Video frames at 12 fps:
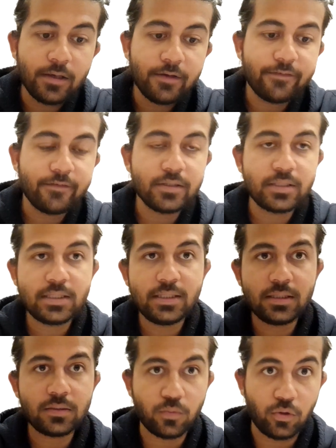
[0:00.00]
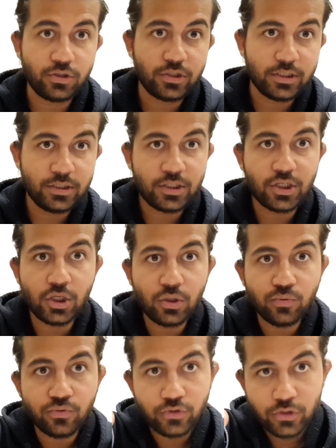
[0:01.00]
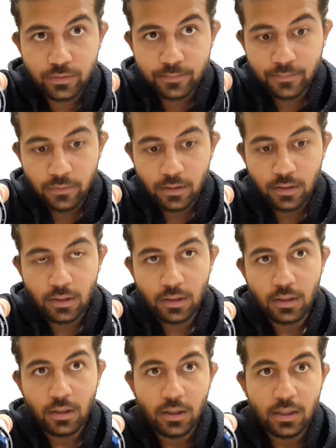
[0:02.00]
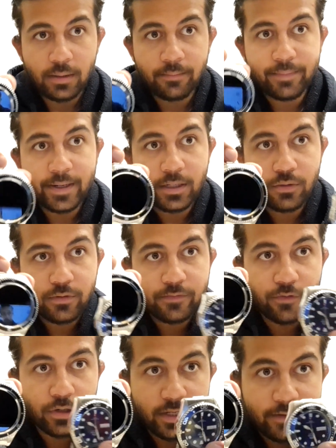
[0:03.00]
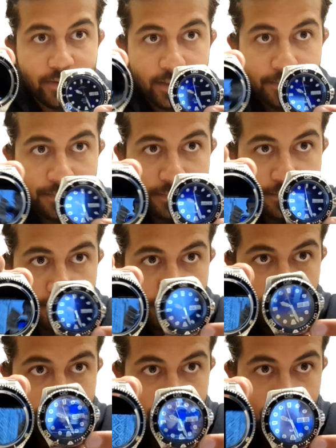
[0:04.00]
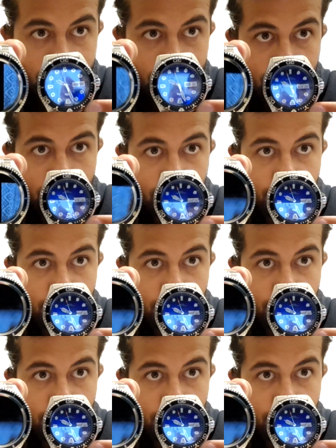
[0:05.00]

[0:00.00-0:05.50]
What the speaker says: Firstly, this watch is huge compared to a 41 millimeter